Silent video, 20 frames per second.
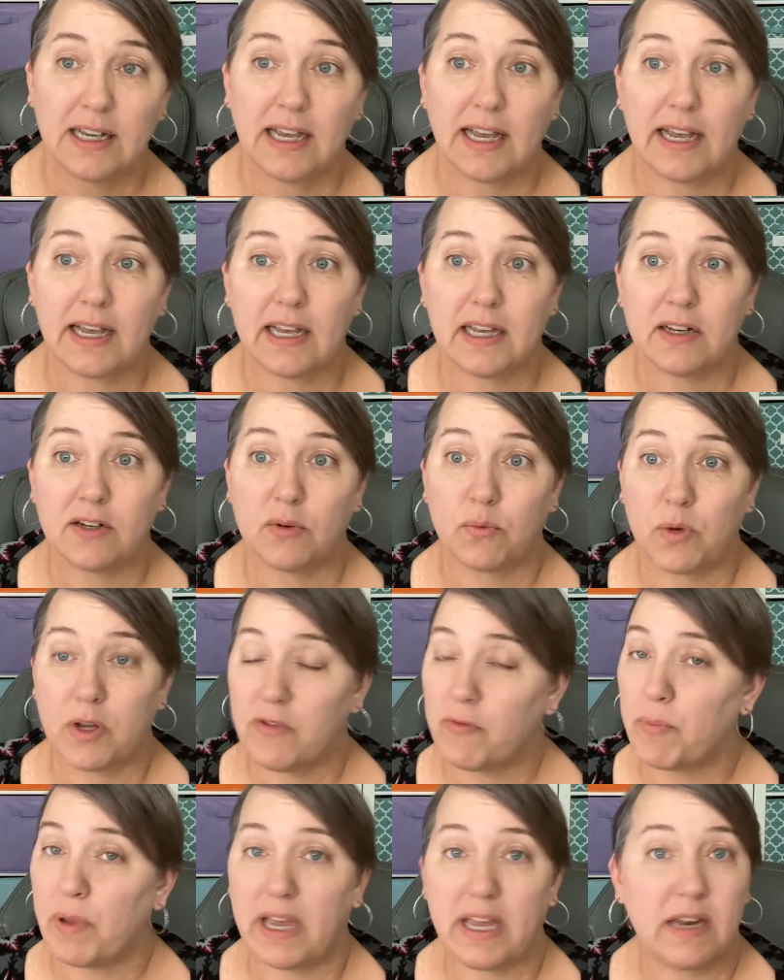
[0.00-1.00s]
And
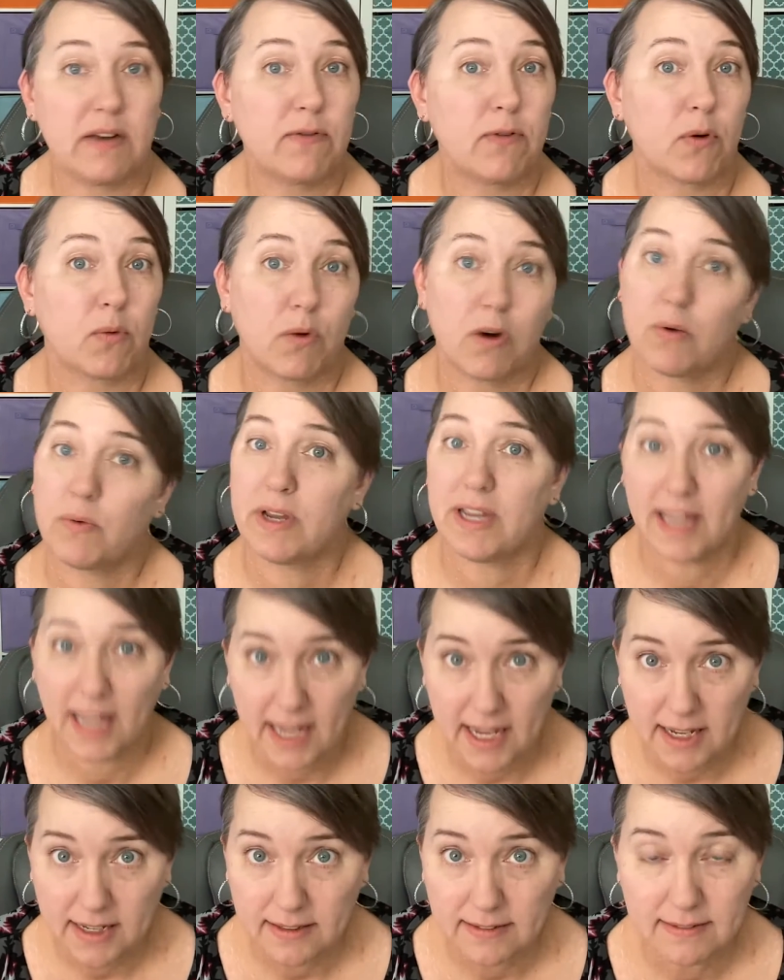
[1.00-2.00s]
we've paid for what we
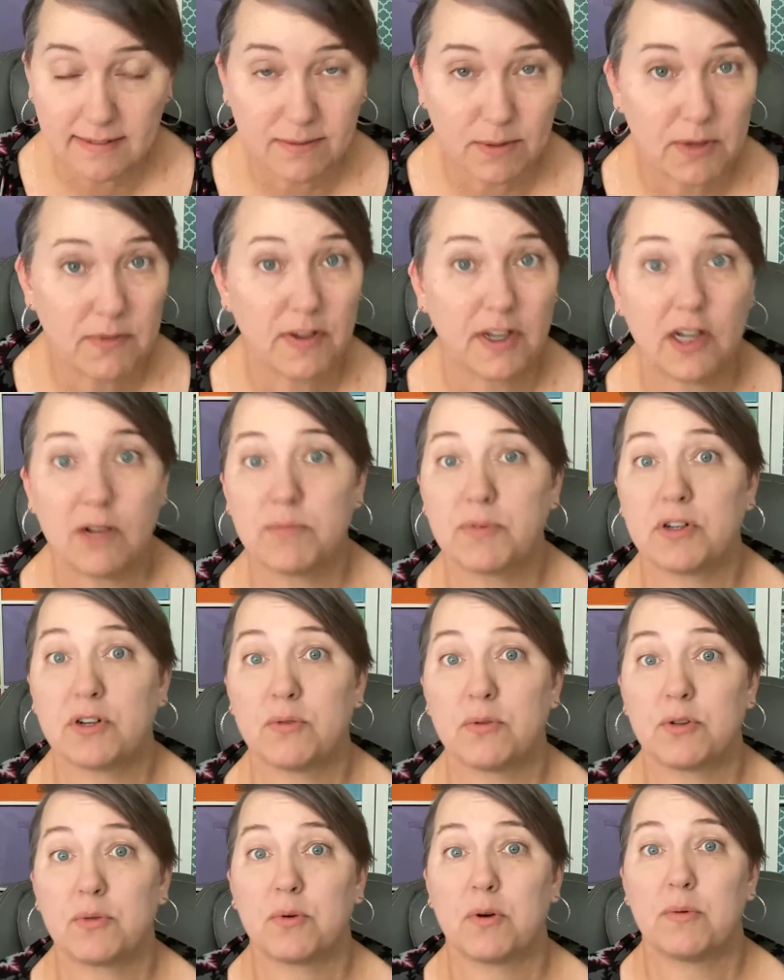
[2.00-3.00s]
can. We've helped her
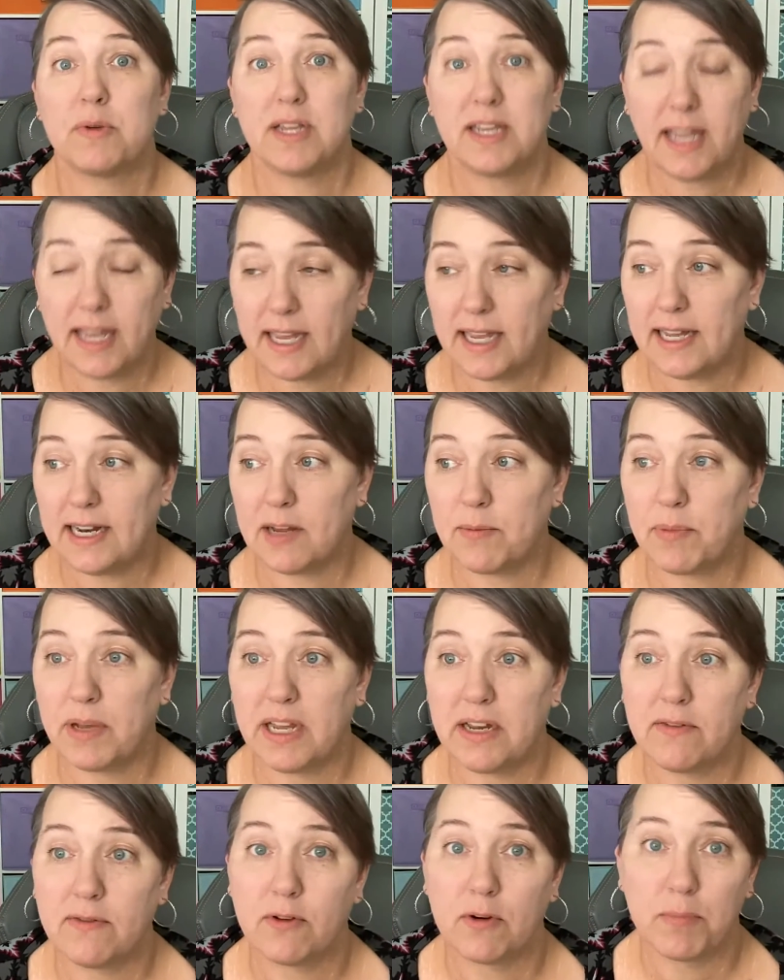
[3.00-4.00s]
with what we can. I
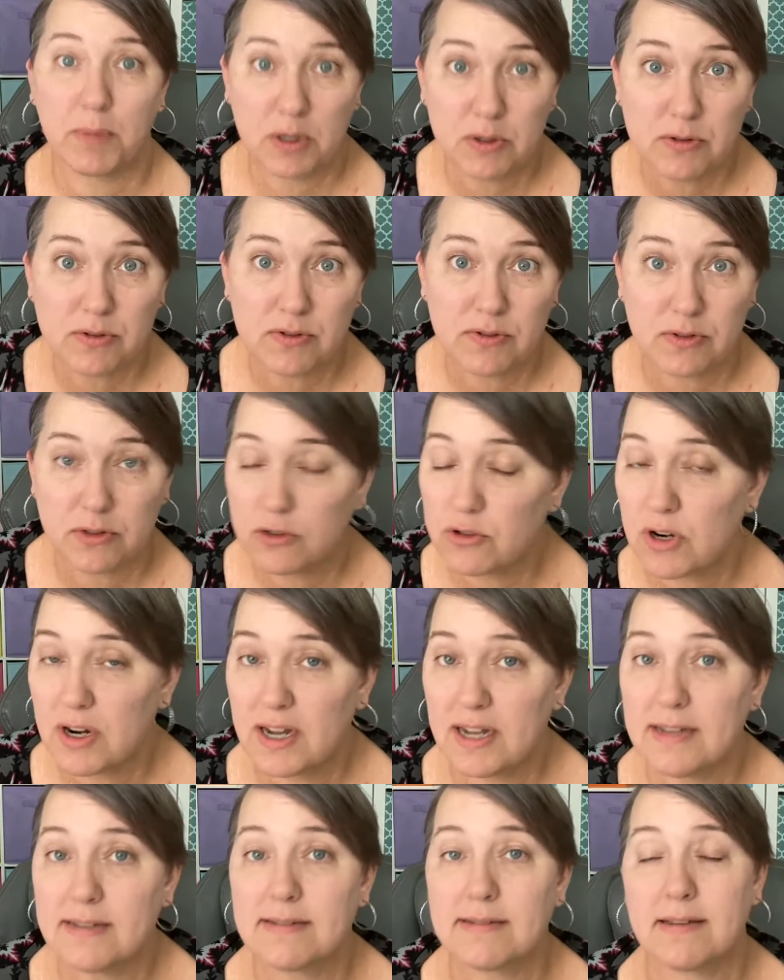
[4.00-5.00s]
paid for most of the
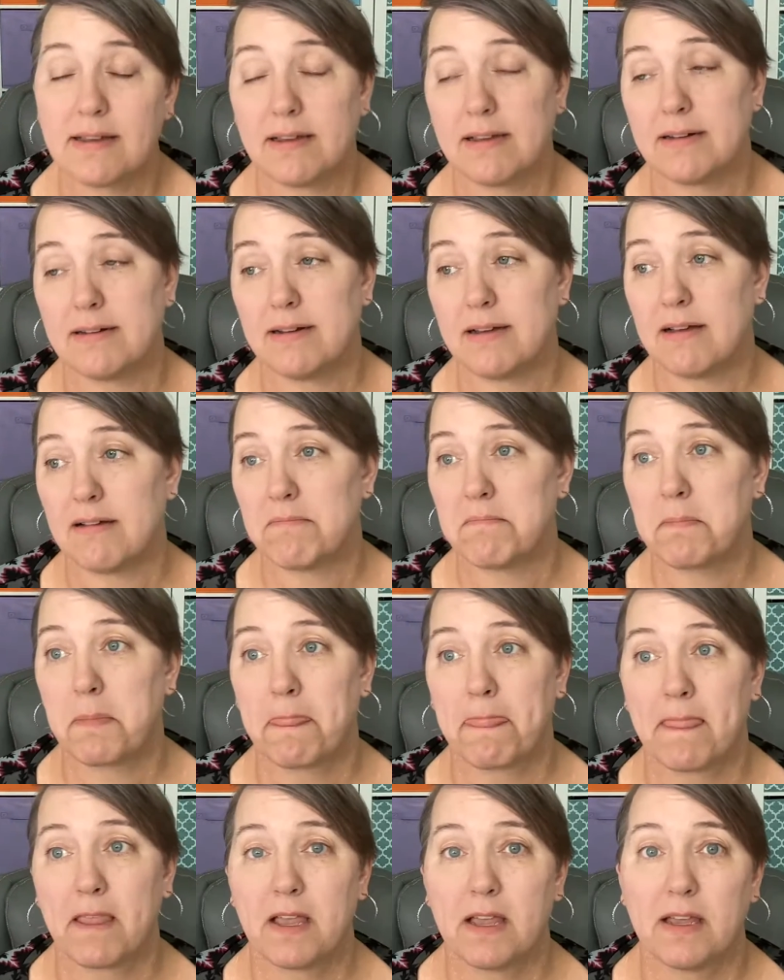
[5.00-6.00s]
dress and,
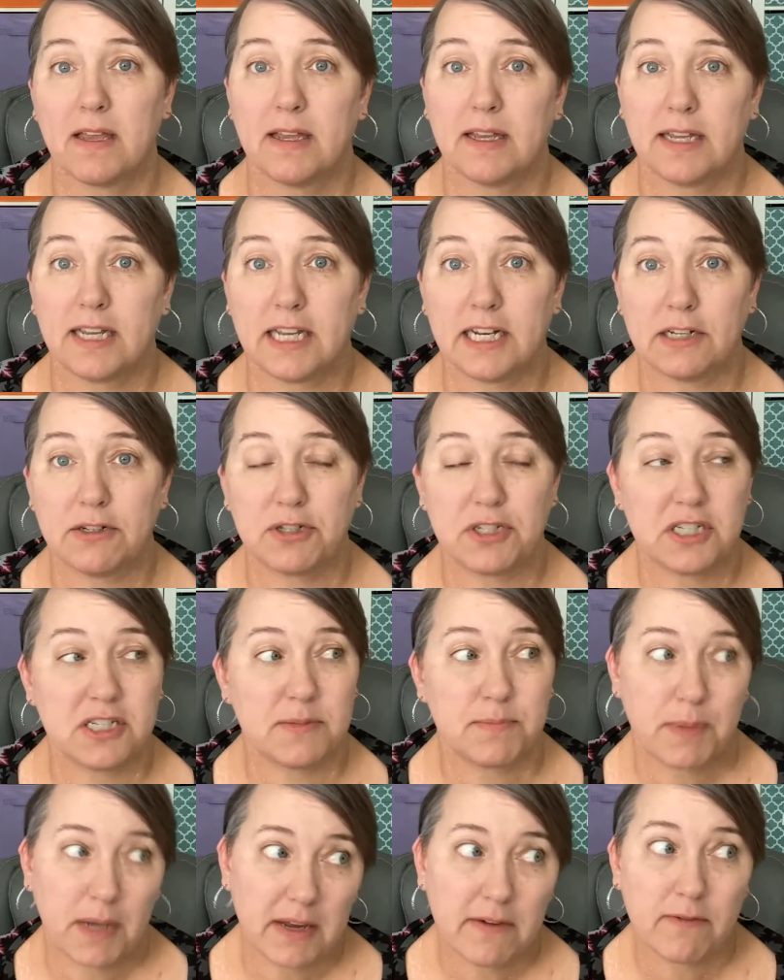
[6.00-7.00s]
she's
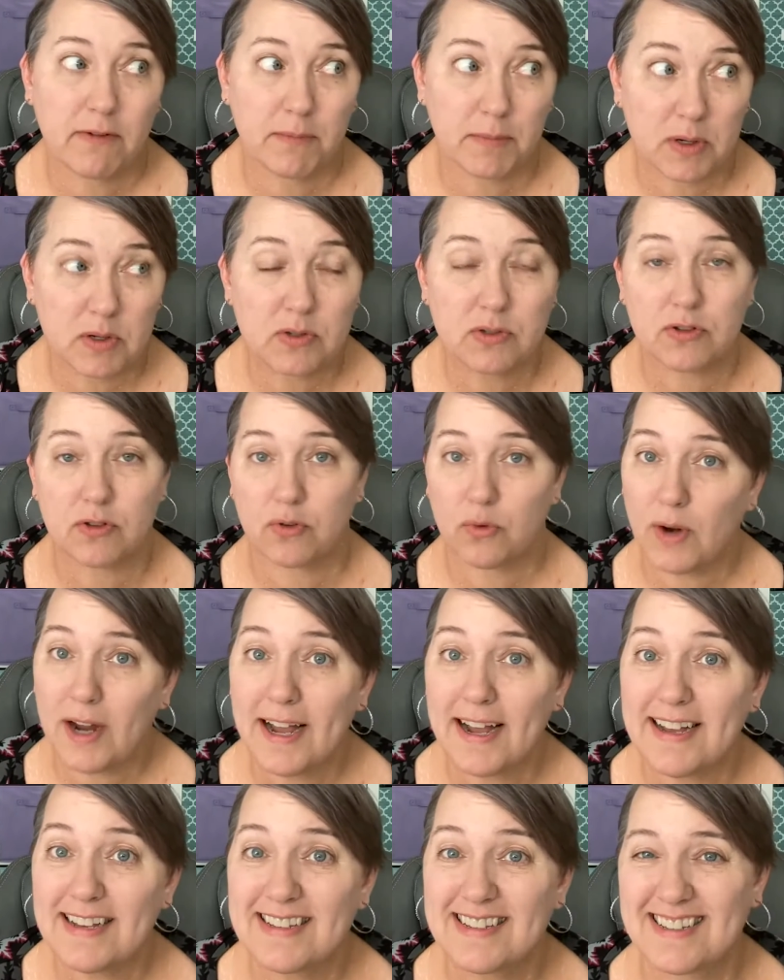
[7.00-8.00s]
paid for most of the
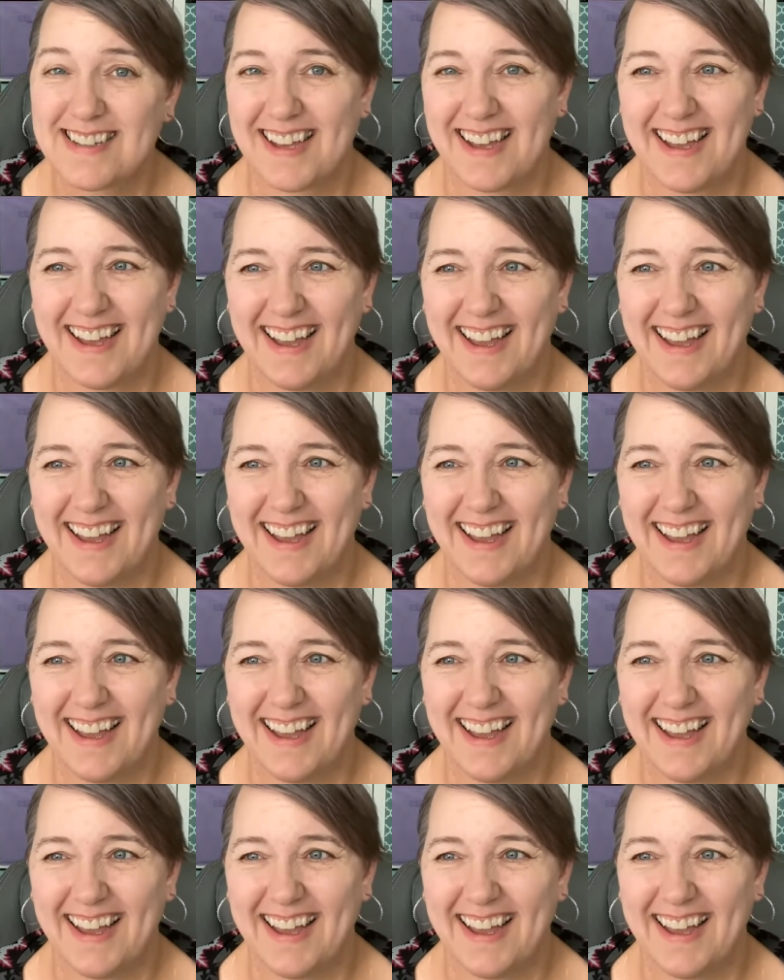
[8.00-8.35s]
rest.